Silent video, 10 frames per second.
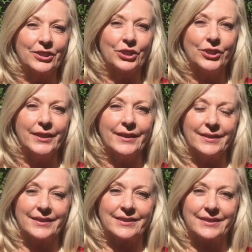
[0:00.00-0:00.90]
good
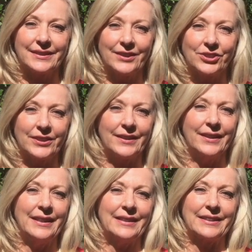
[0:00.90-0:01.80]
distinction
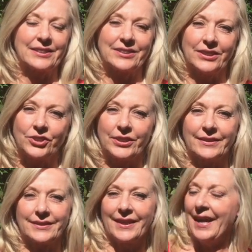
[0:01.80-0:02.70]

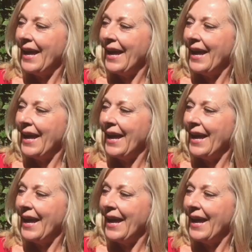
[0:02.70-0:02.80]
decisions.